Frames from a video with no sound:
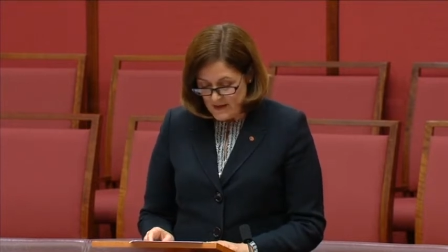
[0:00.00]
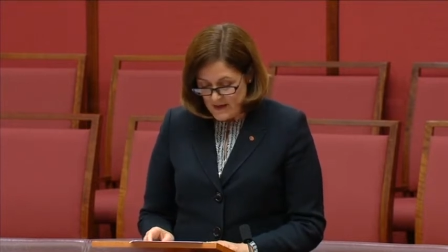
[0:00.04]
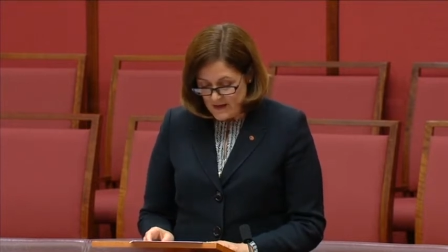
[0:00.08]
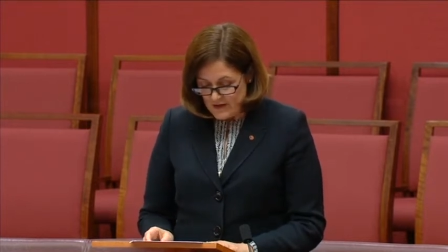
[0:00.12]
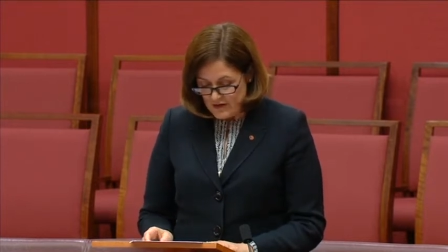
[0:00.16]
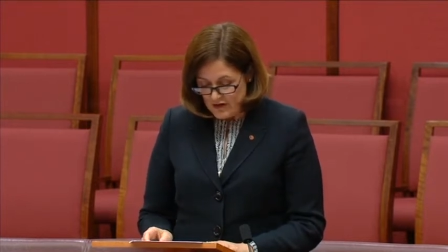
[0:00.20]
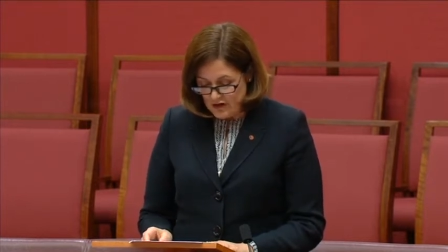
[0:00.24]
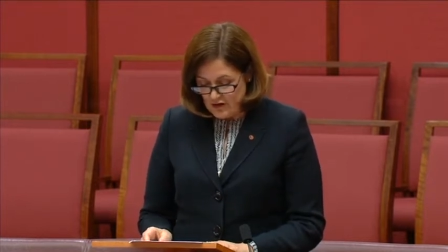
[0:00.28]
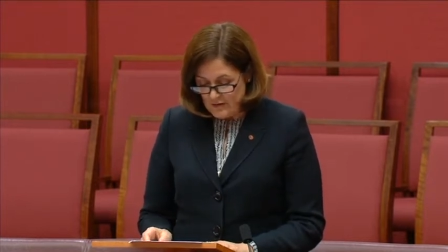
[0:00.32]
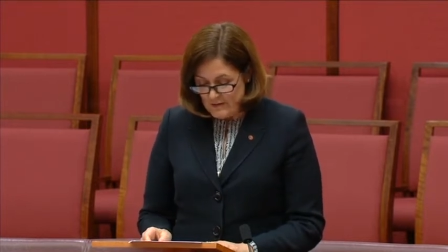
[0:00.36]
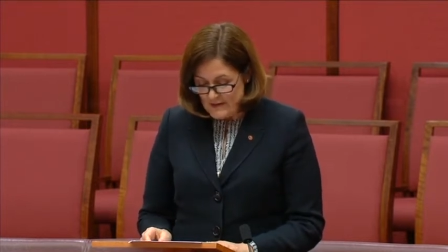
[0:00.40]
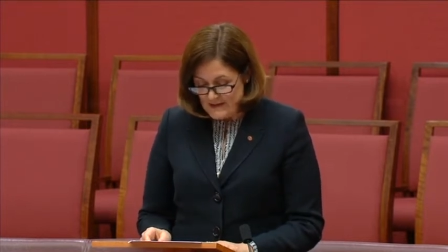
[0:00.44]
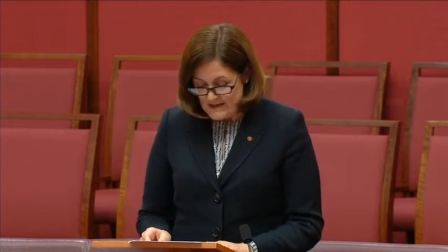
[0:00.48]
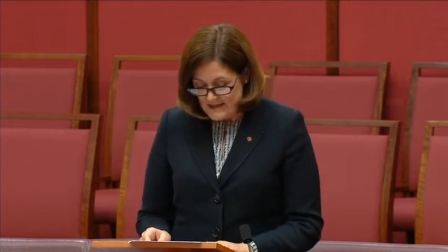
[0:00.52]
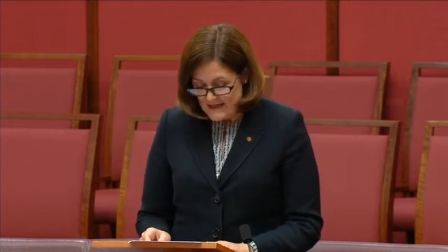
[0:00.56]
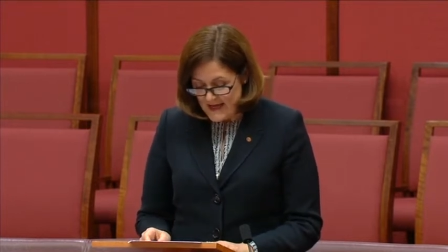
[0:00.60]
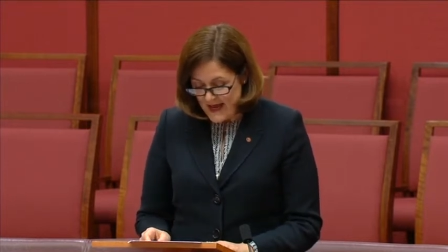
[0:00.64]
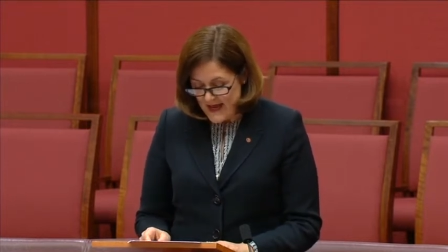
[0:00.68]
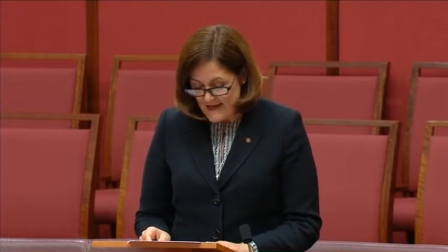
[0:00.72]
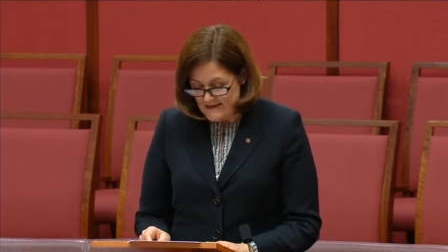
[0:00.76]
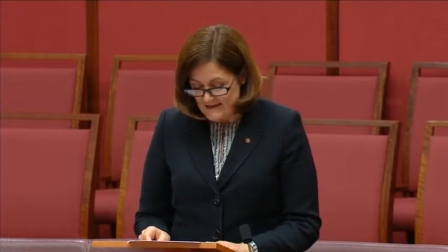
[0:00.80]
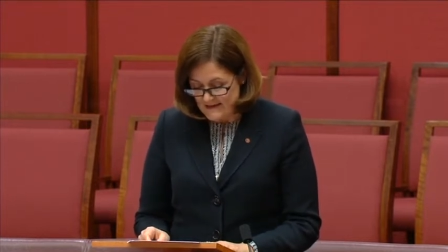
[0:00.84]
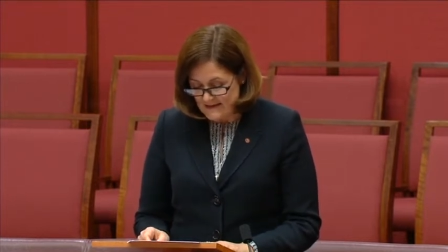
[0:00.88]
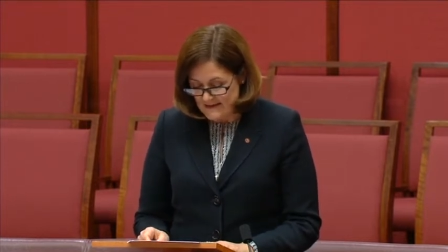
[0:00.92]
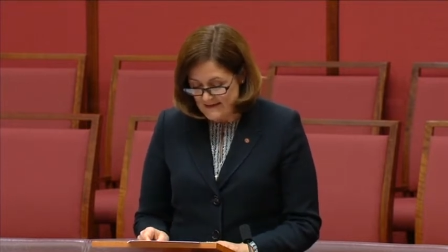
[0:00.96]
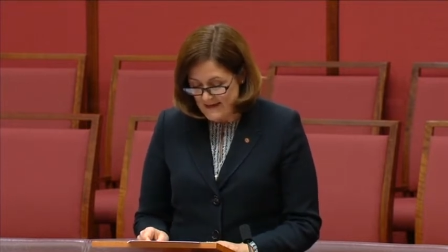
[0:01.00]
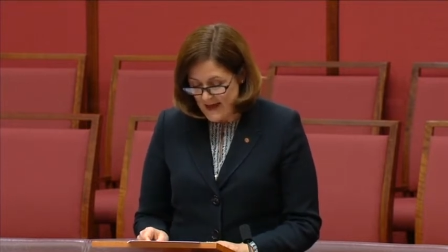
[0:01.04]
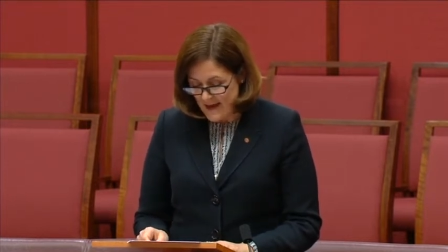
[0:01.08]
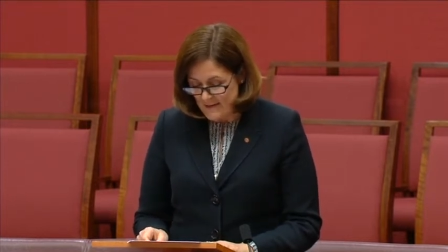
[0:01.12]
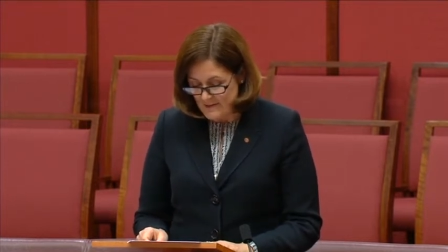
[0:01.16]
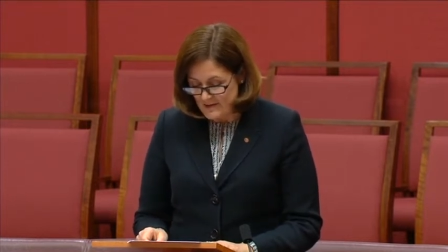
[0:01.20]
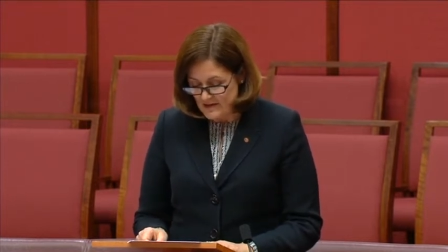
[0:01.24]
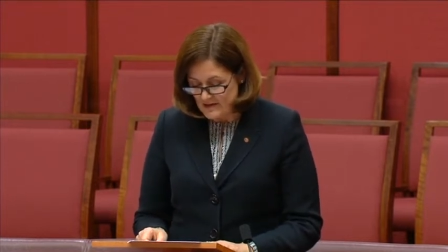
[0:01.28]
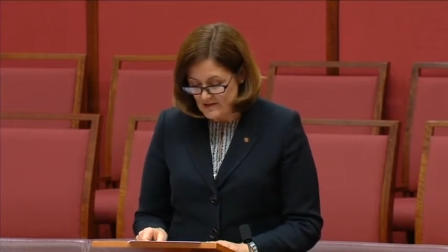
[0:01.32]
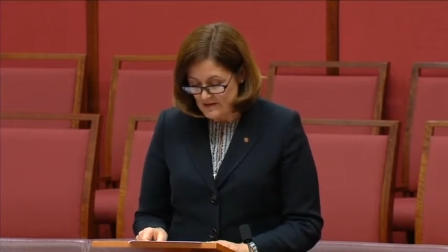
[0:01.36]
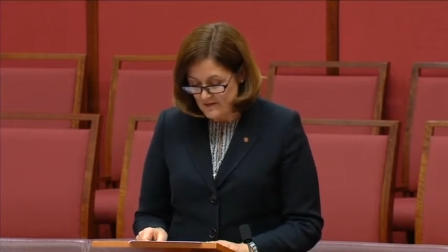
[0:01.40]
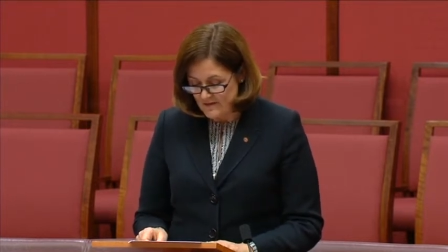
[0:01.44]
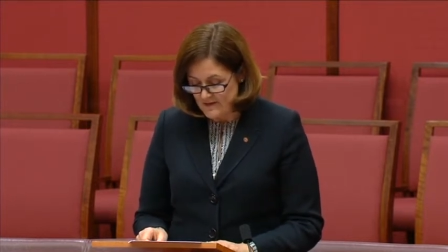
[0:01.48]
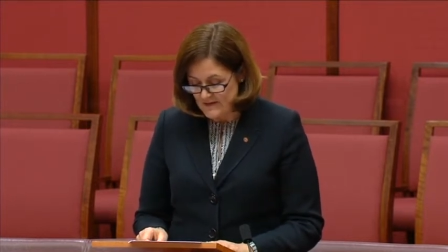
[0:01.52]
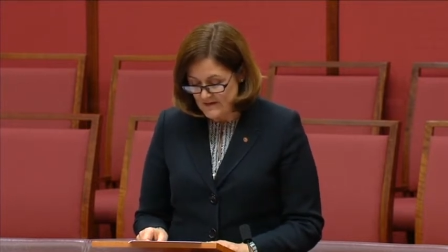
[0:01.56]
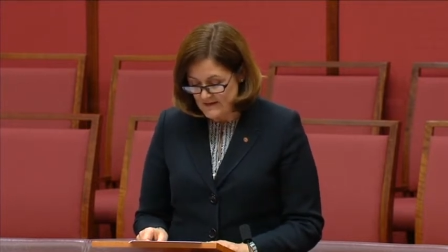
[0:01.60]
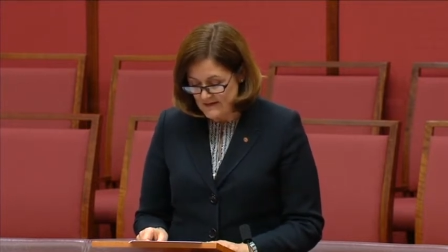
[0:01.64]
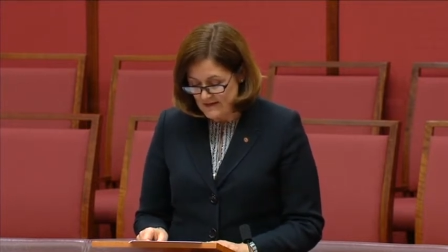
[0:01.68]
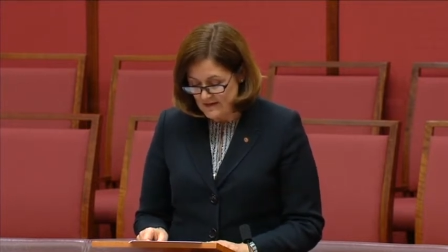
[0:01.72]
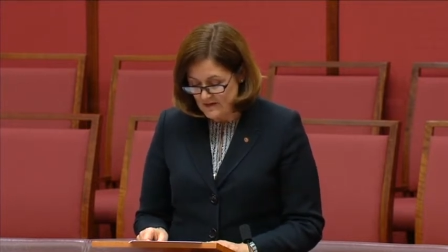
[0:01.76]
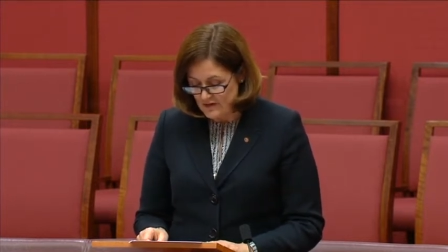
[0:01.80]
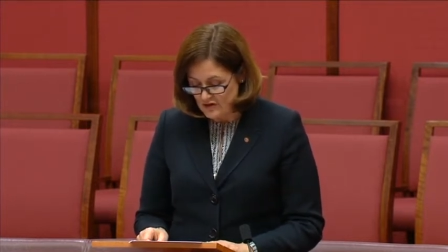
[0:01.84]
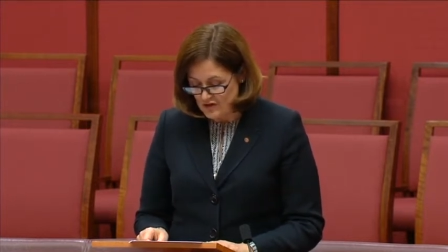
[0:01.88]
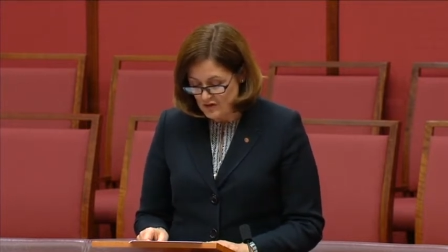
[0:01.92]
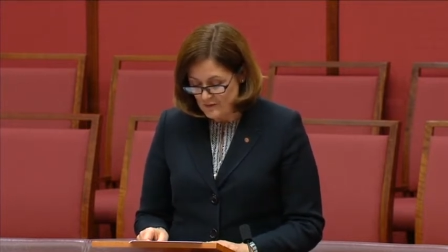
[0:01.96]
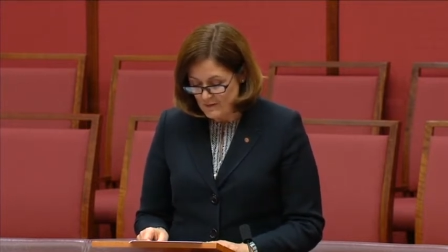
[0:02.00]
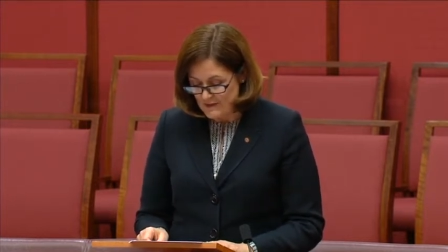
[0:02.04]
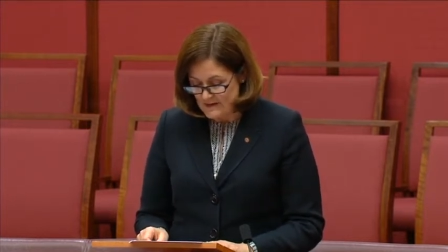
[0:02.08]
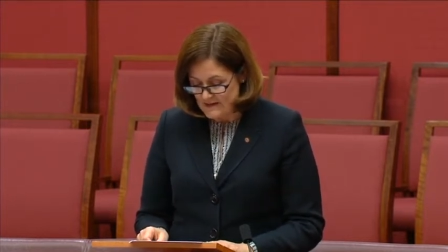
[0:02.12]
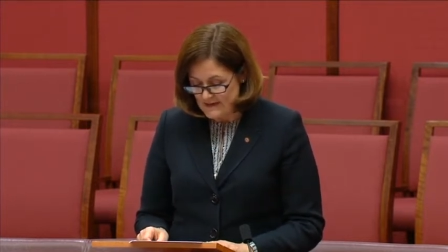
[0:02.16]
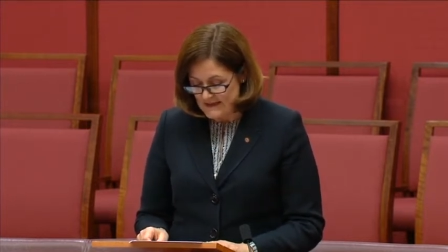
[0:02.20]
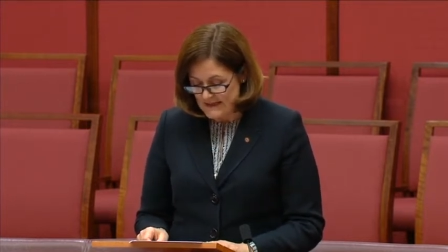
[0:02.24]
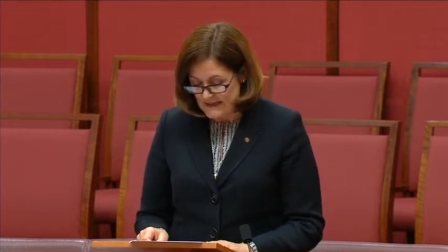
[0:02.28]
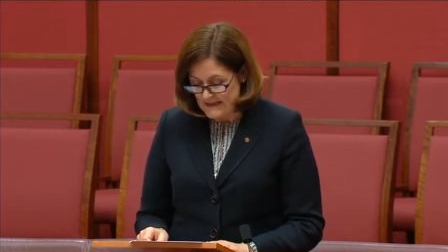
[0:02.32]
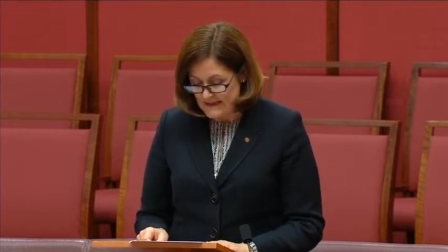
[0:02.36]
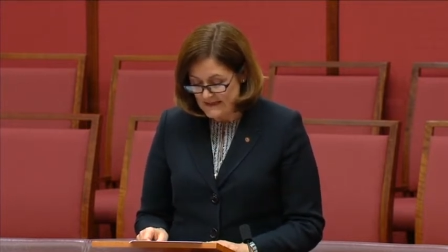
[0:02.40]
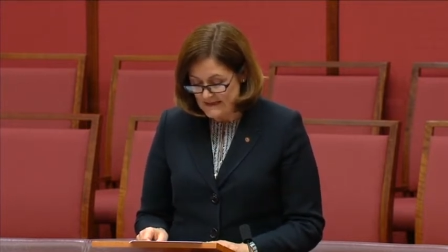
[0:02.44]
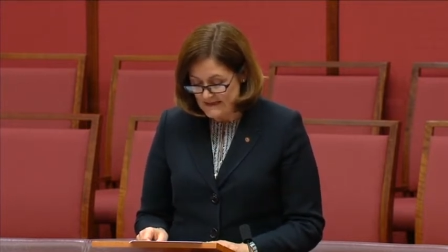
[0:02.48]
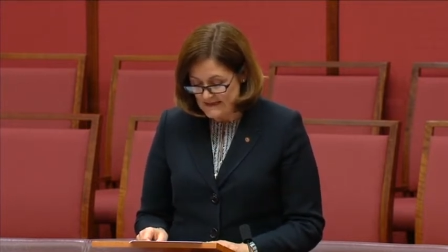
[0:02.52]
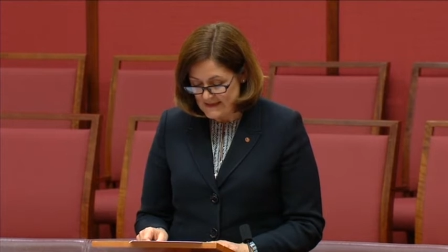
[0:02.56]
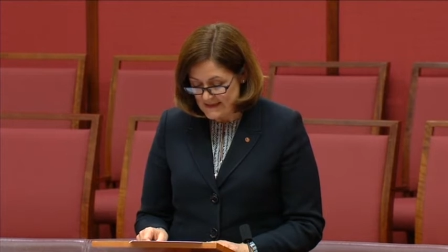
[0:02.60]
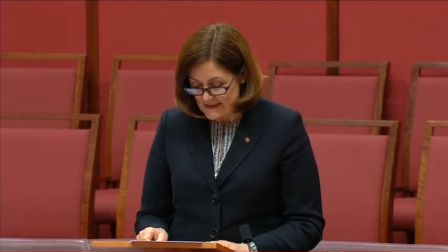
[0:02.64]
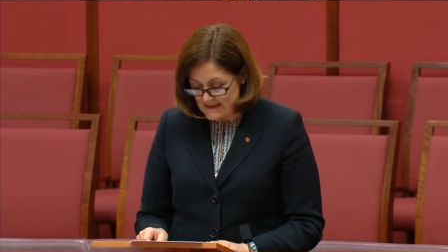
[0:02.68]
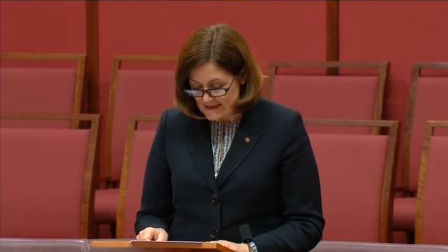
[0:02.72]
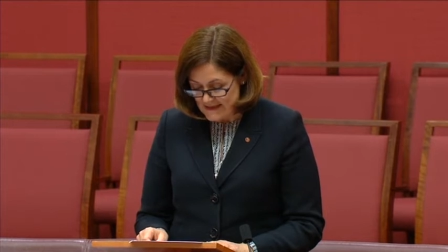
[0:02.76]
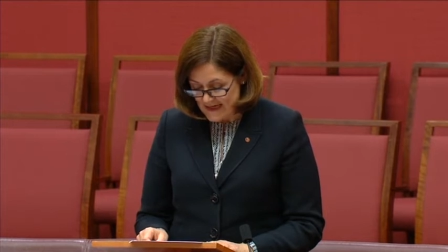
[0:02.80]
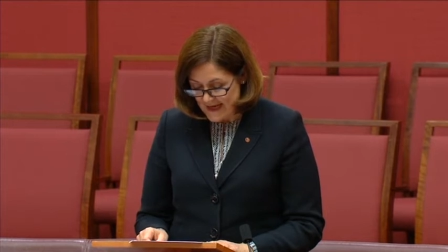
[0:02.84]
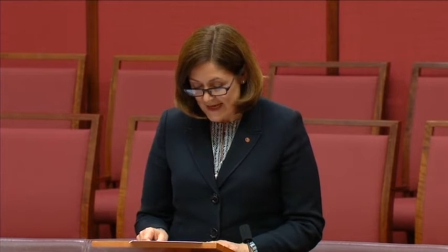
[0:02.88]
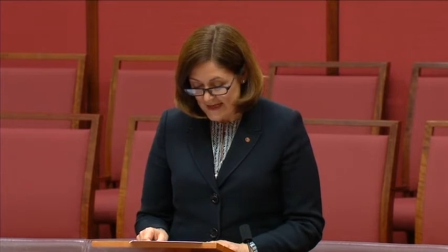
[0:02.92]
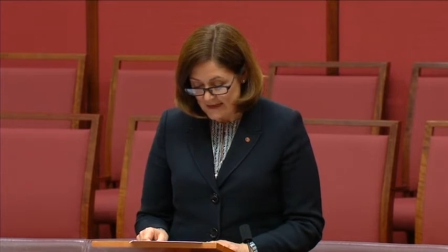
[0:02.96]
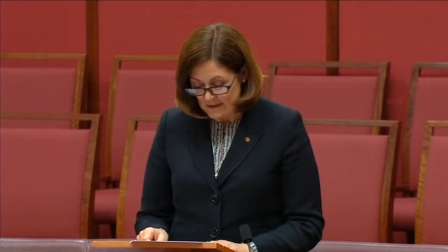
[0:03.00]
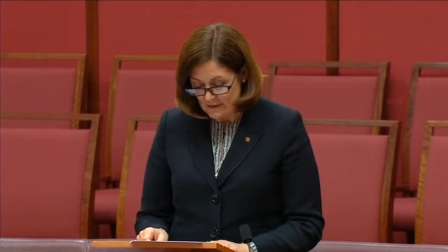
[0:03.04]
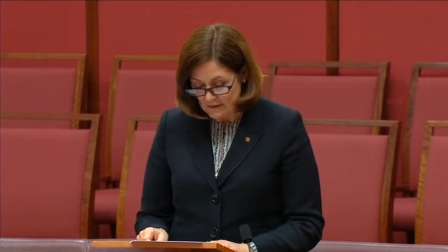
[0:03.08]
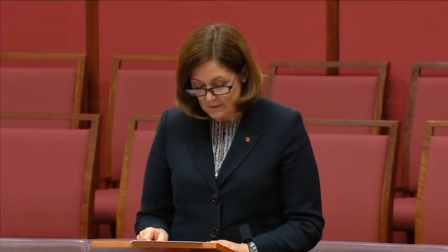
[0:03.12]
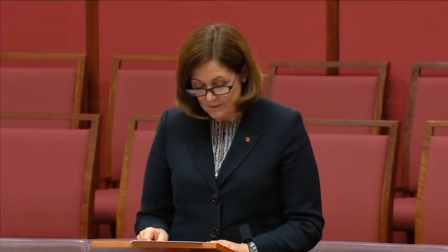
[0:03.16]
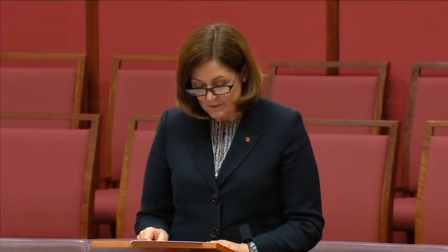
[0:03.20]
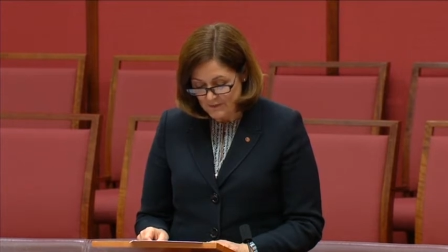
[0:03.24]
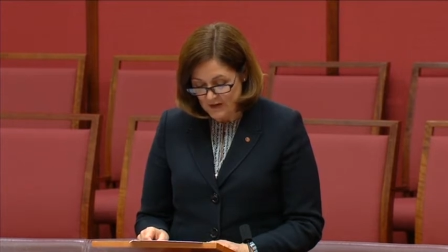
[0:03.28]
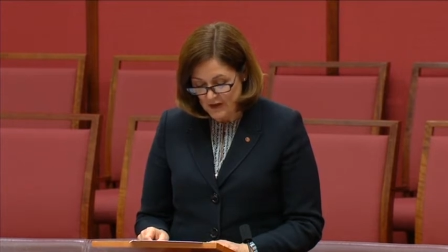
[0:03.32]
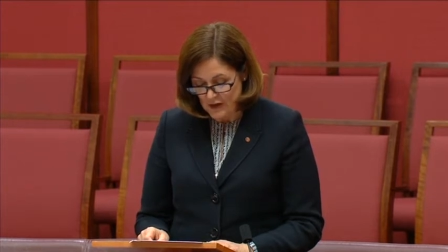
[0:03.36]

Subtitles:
The committee has examined this instrument in detail,